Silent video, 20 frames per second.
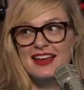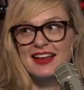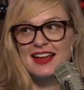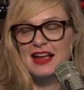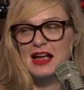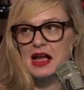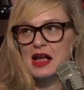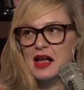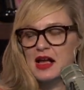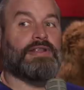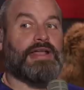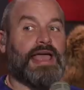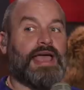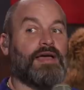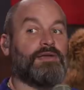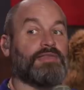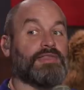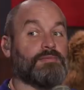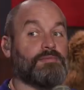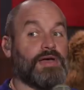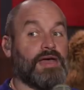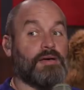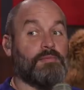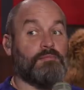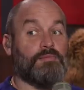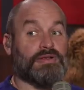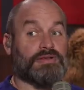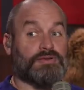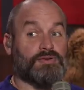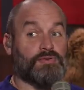she called out the
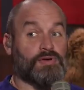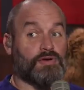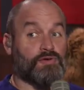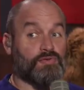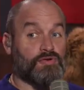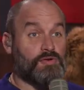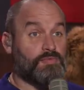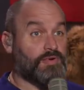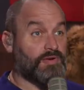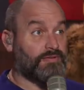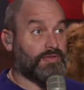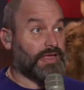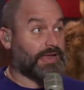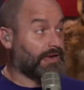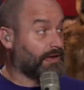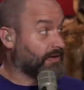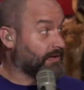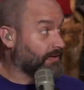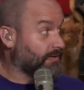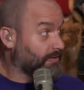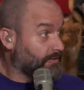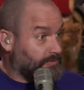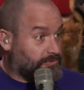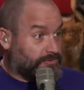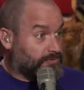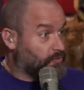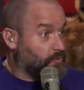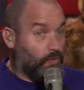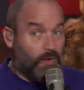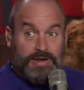mom, but to a group of like
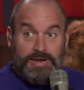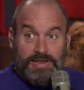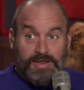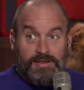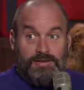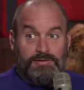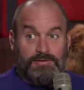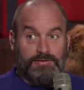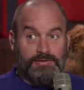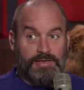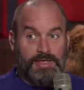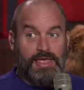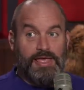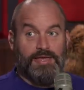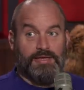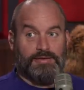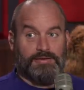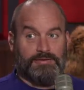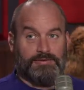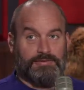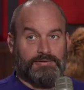twenty to all the yeah. moms in